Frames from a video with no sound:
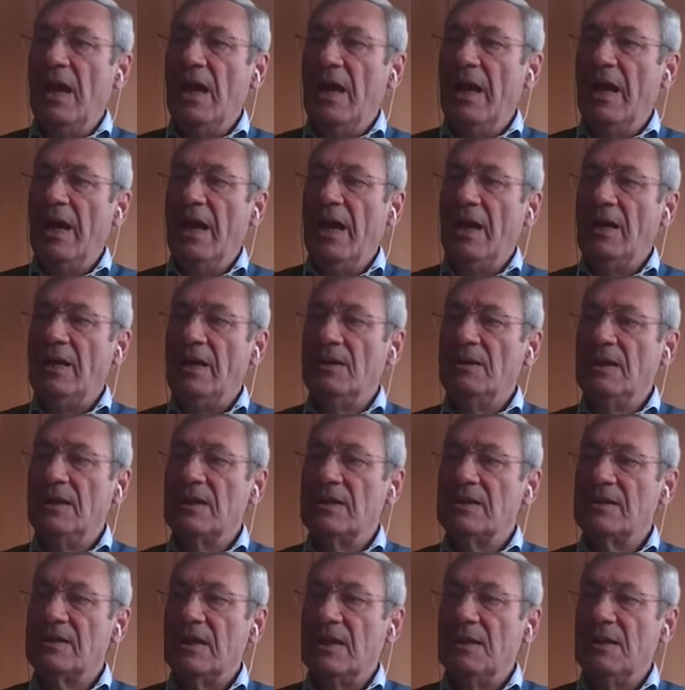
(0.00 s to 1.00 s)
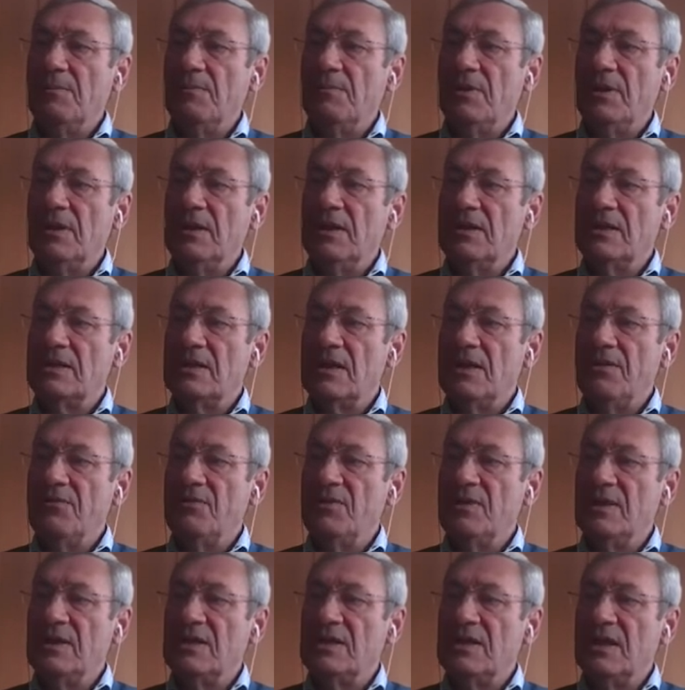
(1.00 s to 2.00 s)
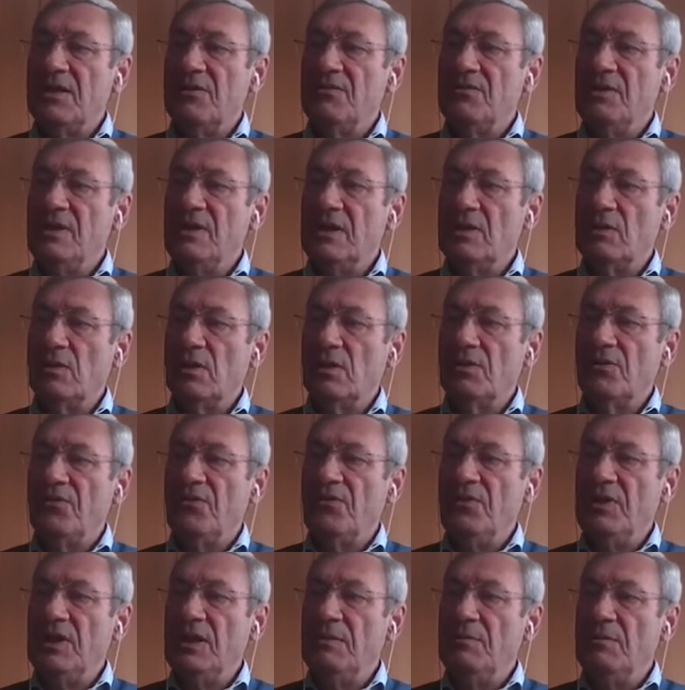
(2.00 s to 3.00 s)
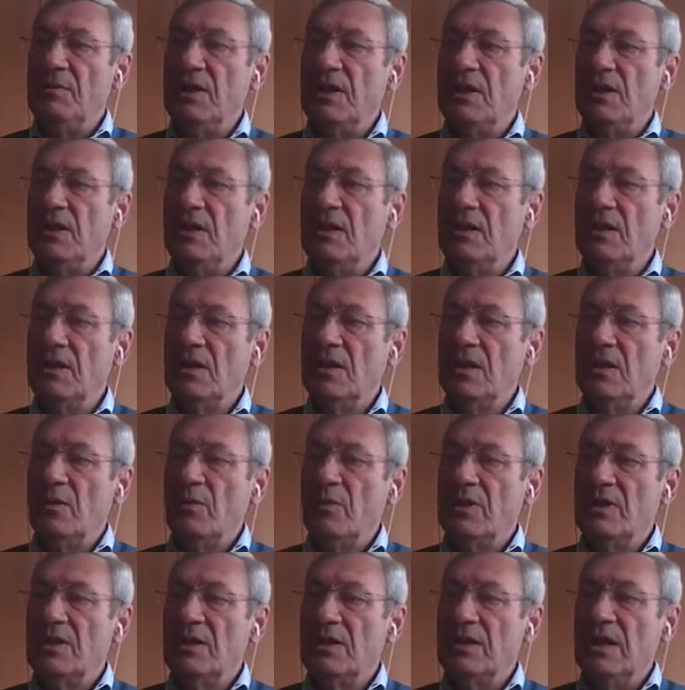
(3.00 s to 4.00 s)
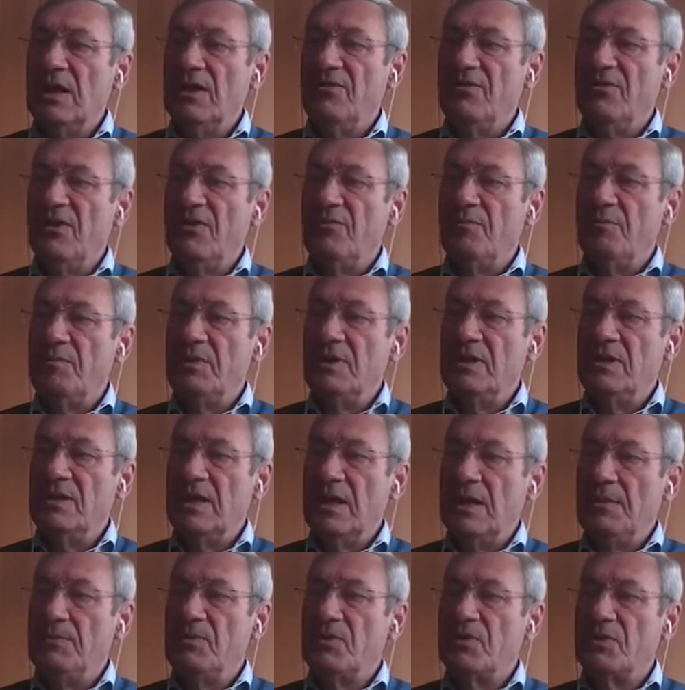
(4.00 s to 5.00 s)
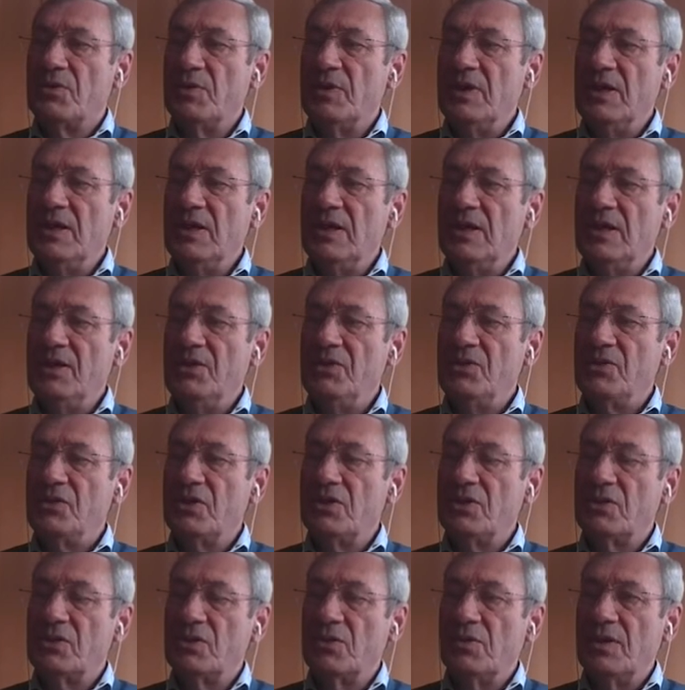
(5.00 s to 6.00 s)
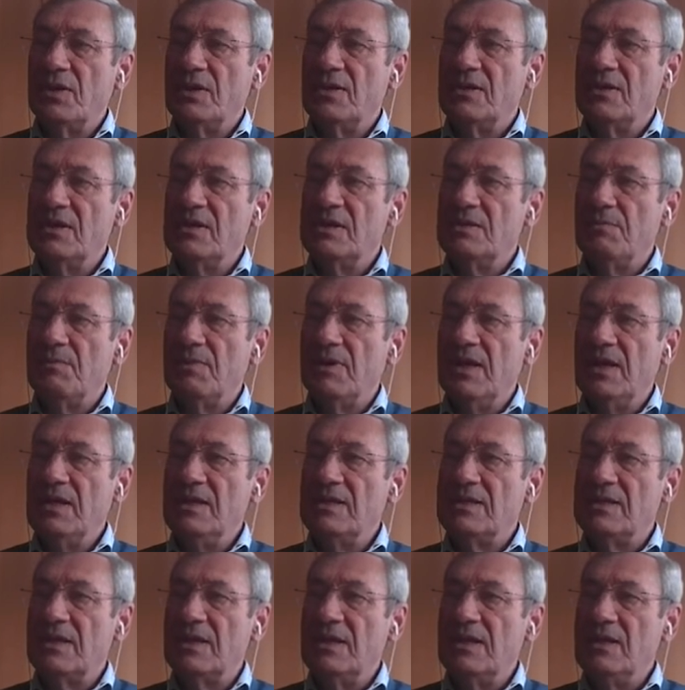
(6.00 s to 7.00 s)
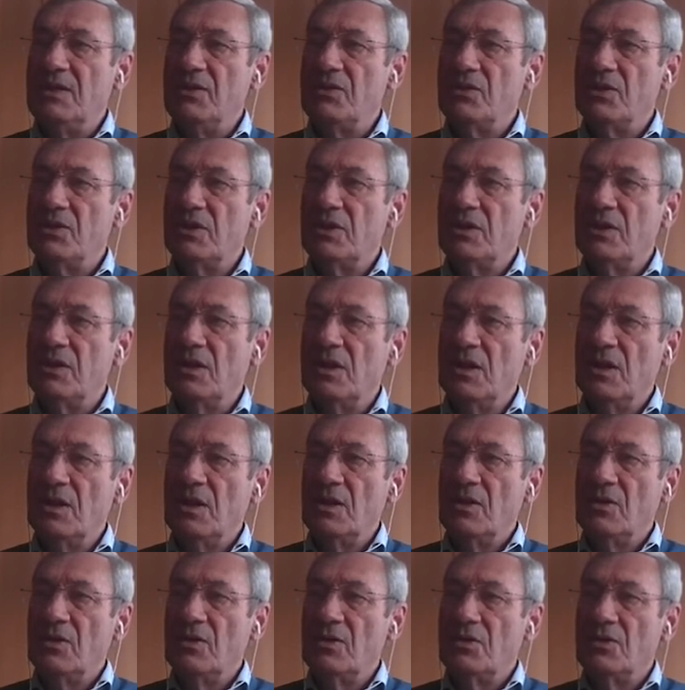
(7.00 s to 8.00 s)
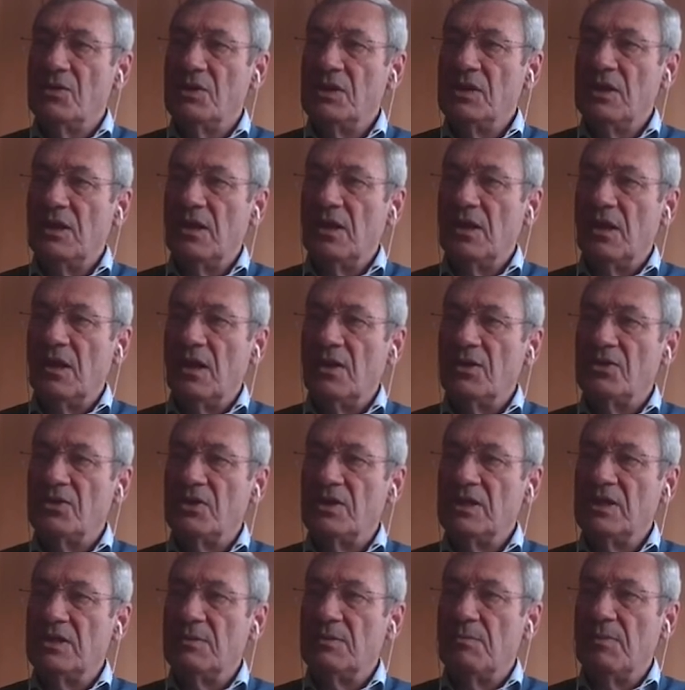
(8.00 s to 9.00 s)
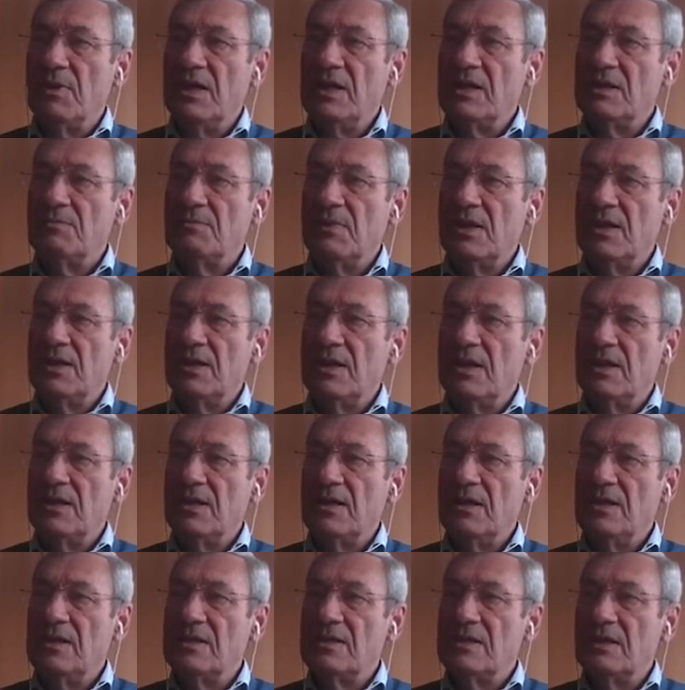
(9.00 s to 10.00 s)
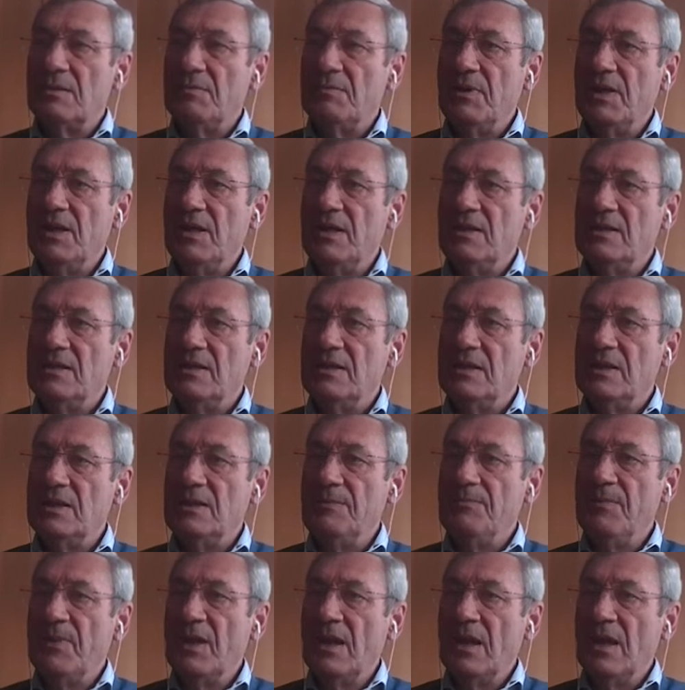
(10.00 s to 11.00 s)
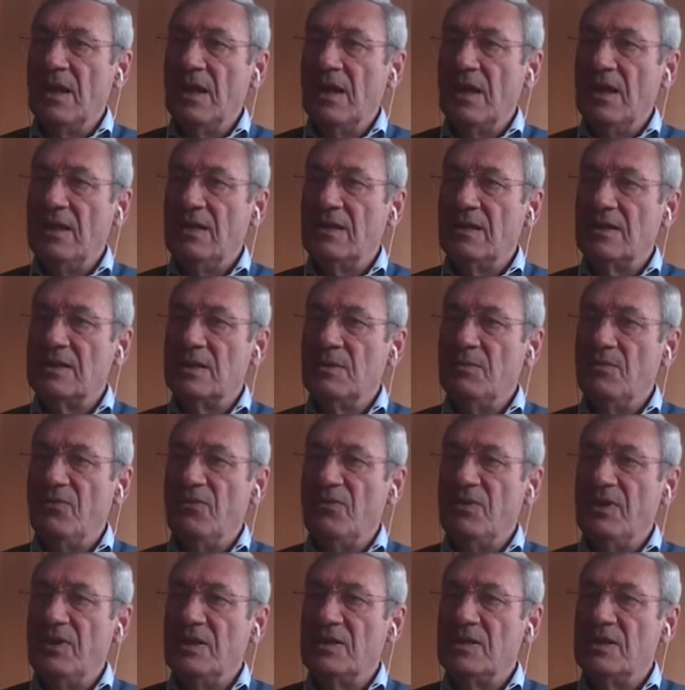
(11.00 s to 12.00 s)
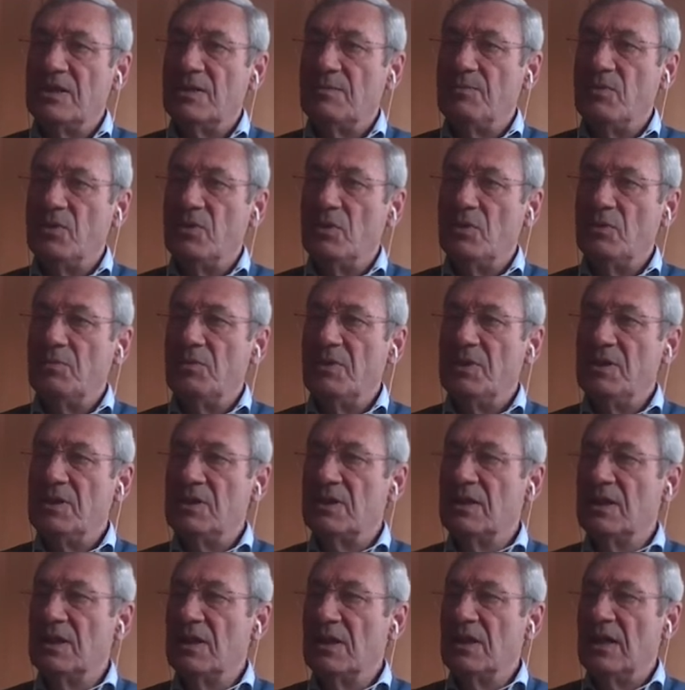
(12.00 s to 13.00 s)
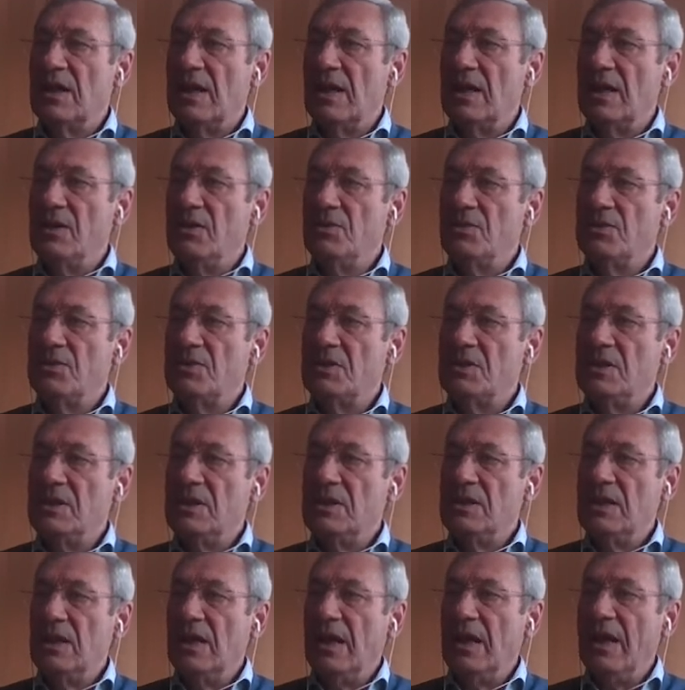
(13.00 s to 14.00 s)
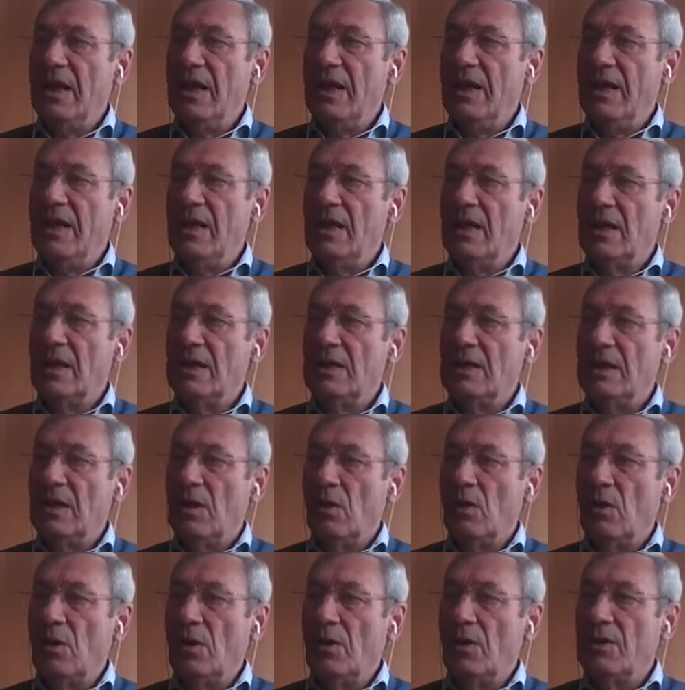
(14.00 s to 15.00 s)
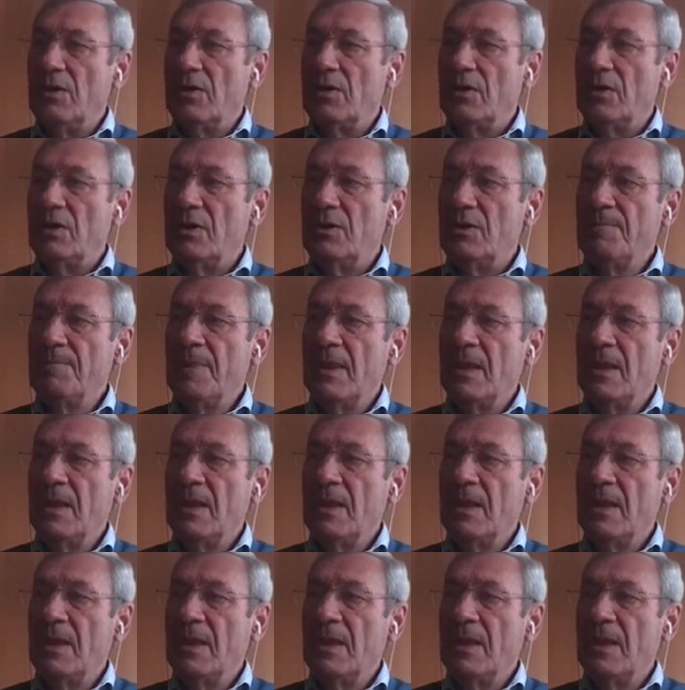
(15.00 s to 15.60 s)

example, a 77-year-old female with an FFP type 3 lesion, so a displaced lesion. You see a large displacement and instability at the symphysis pubis, and you see a older